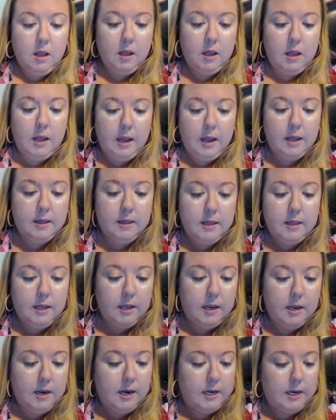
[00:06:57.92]
And
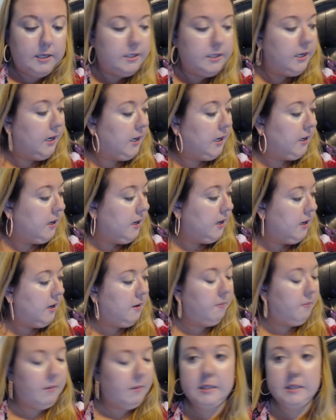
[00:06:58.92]
then I take
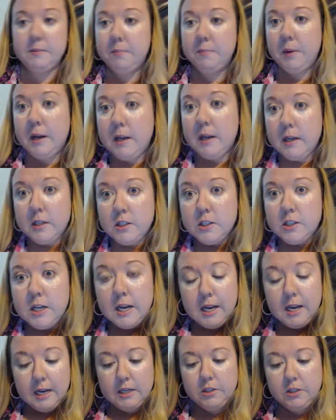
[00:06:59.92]
my sponge
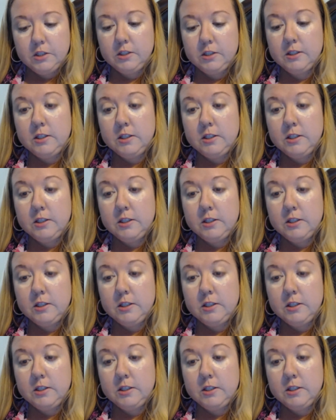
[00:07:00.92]
and just